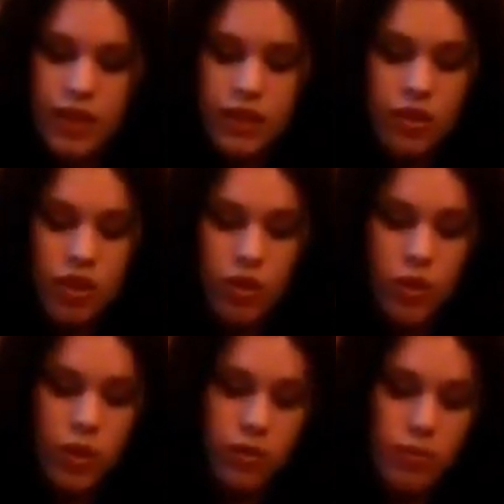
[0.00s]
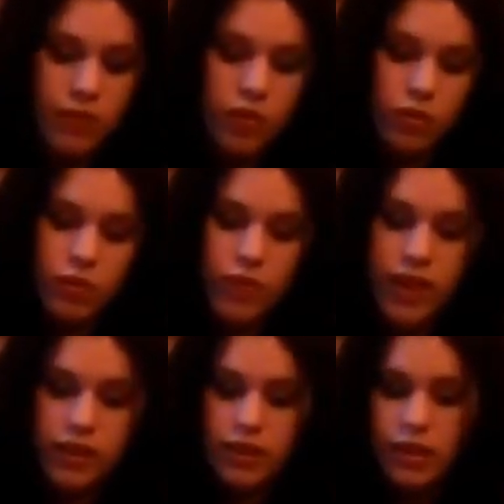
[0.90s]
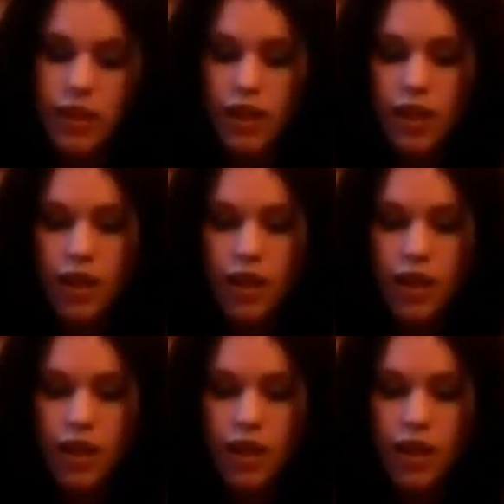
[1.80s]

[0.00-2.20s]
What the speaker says: It's not too difficult to fix.